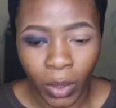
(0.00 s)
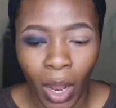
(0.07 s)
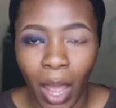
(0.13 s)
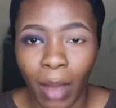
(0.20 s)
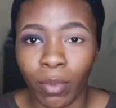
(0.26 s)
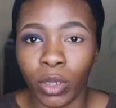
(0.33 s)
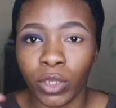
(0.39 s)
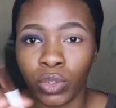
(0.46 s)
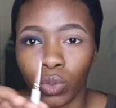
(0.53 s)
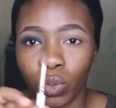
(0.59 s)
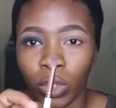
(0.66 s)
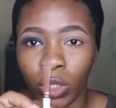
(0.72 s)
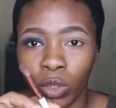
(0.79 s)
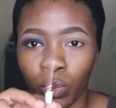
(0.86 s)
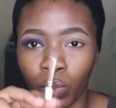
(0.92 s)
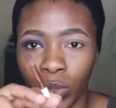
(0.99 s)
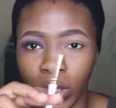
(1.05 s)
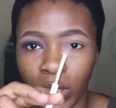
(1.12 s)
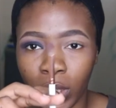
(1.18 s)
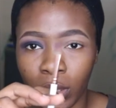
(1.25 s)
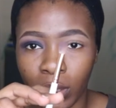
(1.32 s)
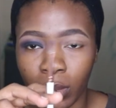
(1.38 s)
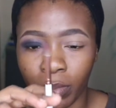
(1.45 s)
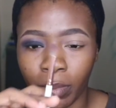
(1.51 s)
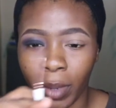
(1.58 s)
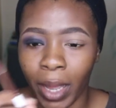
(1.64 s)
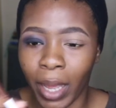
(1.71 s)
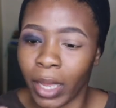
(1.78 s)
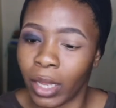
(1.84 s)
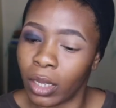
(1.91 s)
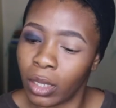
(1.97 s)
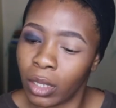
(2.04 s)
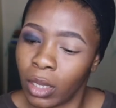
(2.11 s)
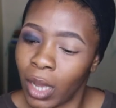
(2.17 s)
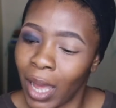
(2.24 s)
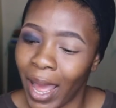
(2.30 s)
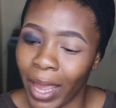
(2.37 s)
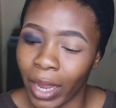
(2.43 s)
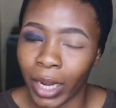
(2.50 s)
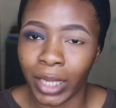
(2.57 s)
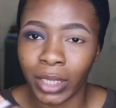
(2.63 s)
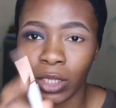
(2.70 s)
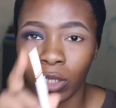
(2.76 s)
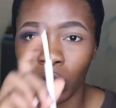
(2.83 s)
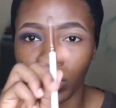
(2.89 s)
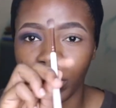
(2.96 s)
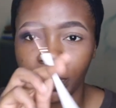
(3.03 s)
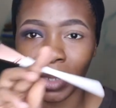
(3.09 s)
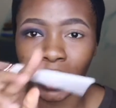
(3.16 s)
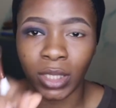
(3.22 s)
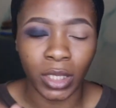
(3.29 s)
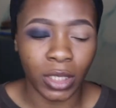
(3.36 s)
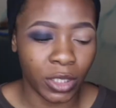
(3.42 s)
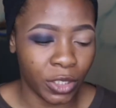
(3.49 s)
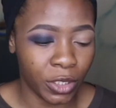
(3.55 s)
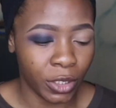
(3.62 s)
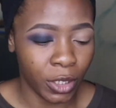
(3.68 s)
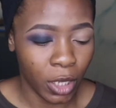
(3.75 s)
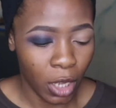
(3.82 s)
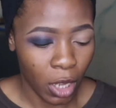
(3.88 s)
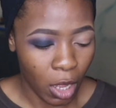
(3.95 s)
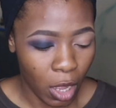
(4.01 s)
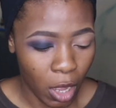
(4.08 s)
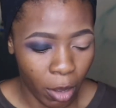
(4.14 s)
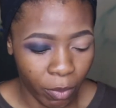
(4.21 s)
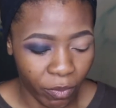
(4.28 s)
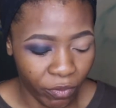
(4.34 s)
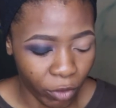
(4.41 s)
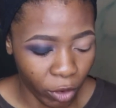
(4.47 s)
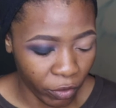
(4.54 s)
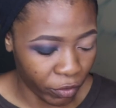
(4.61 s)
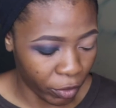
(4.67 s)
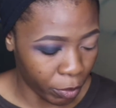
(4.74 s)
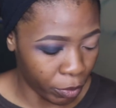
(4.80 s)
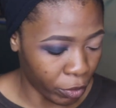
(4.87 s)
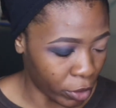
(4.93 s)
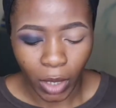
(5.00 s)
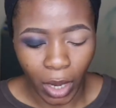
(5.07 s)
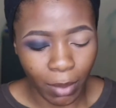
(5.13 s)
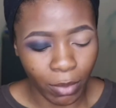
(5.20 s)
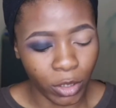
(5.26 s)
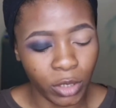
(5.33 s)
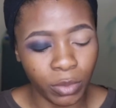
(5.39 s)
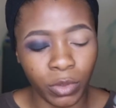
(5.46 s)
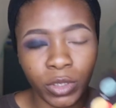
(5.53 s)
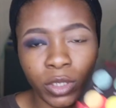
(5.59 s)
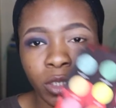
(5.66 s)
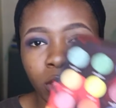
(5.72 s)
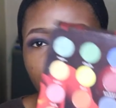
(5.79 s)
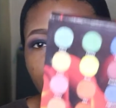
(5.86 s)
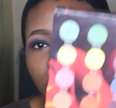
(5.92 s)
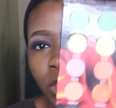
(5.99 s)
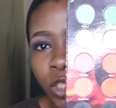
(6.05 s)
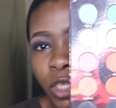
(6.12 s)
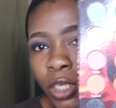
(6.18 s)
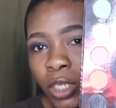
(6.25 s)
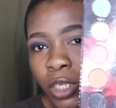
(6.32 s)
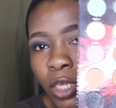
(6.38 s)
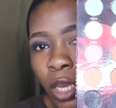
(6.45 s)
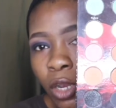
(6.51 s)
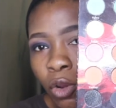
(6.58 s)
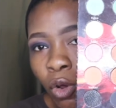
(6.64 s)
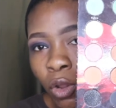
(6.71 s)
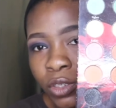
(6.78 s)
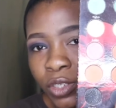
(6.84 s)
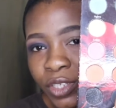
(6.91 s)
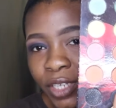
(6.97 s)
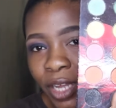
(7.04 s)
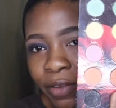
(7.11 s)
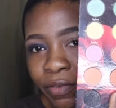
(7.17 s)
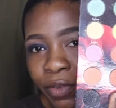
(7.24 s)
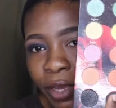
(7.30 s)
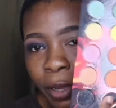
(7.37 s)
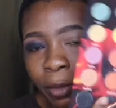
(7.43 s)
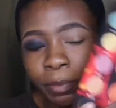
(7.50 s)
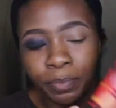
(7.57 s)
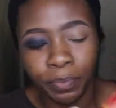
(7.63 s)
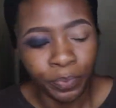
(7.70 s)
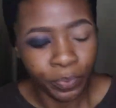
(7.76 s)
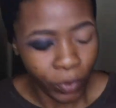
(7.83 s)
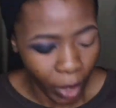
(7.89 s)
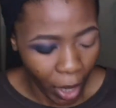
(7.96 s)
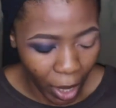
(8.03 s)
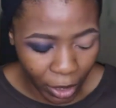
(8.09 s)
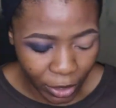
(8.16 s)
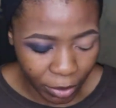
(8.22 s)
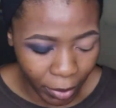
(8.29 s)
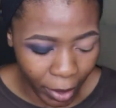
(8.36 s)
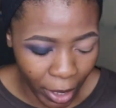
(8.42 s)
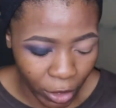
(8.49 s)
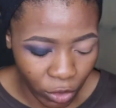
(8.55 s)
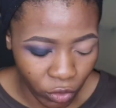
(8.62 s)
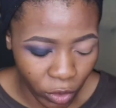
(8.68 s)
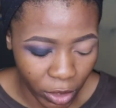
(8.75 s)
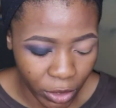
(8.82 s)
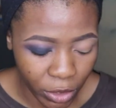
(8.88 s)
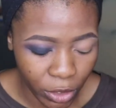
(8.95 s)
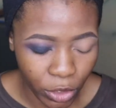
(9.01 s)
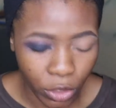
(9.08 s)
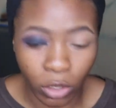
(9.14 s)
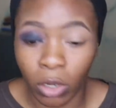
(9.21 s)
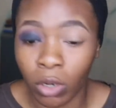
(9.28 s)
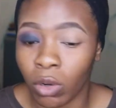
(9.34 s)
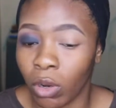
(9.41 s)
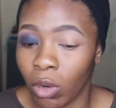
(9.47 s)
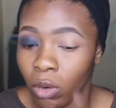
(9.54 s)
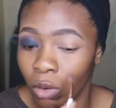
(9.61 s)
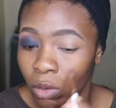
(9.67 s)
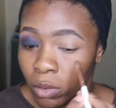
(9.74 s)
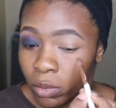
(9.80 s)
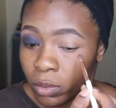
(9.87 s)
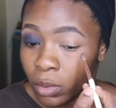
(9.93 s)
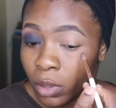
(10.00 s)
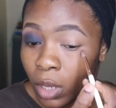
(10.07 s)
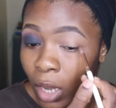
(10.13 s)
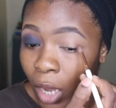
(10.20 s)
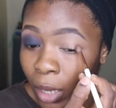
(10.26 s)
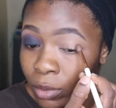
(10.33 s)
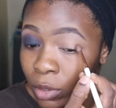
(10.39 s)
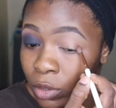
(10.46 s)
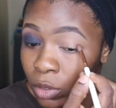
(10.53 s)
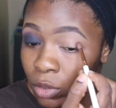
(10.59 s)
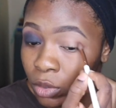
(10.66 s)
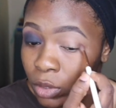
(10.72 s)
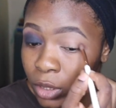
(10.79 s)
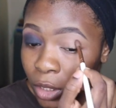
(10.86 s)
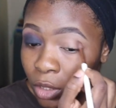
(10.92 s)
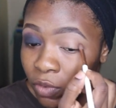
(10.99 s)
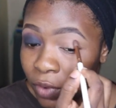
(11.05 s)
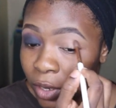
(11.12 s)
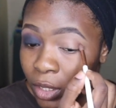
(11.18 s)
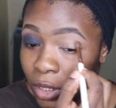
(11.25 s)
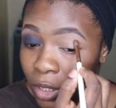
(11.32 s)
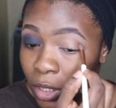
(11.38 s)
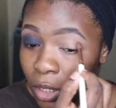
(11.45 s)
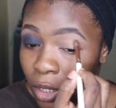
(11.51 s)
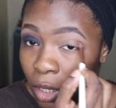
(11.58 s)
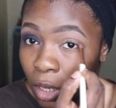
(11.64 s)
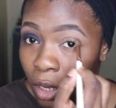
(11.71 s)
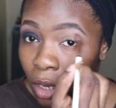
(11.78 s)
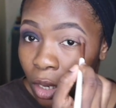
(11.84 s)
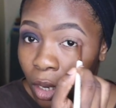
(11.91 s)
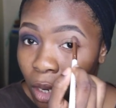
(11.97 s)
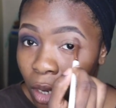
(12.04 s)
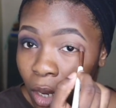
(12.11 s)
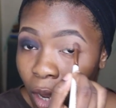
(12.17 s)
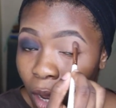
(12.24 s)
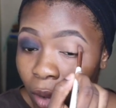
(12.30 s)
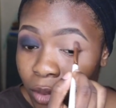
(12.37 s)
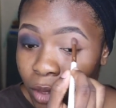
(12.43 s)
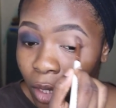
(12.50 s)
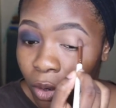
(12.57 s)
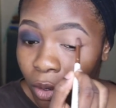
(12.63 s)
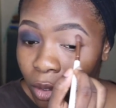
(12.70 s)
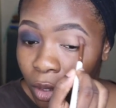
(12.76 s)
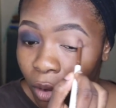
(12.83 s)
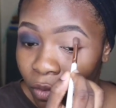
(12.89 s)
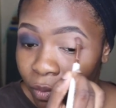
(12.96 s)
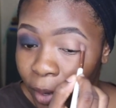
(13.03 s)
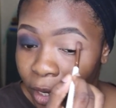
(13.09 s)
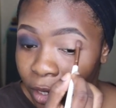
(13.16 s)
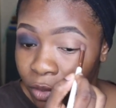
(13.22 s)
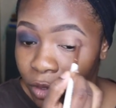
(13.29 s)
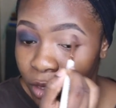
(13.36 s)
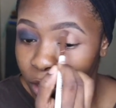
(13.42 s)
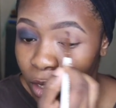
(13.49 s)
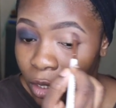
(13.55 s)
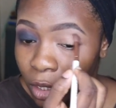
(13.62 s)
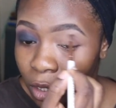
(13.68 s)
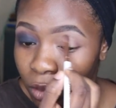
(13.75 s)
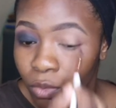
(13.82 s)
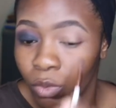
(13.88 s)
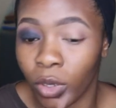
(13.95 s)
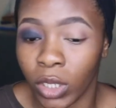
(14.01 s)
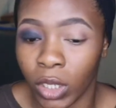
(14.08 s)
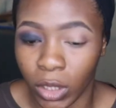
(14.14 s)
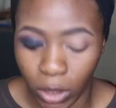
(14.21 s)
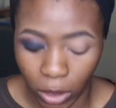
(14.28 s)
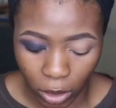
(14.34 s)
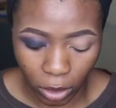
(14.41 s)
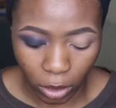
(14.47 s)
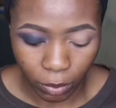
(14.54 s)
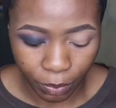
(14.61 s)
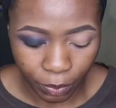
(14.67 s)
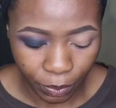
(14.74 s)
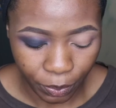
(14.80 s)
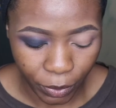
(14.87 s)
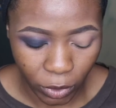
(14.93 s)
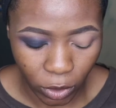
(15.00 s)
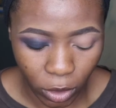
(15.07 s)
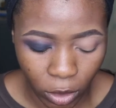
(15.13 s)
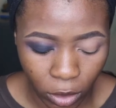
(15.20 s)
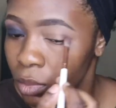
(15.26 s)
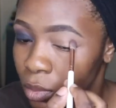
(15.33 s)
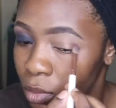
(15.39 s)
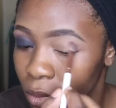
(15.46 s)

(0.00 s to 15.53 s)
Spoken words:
I'm going to go in with my Eye Candy Cosmetics fluffy brush, and I'm going to be using this shade here called Zaria as my transition color. I'm just going to start off at the outer corner of my crease and then work it in.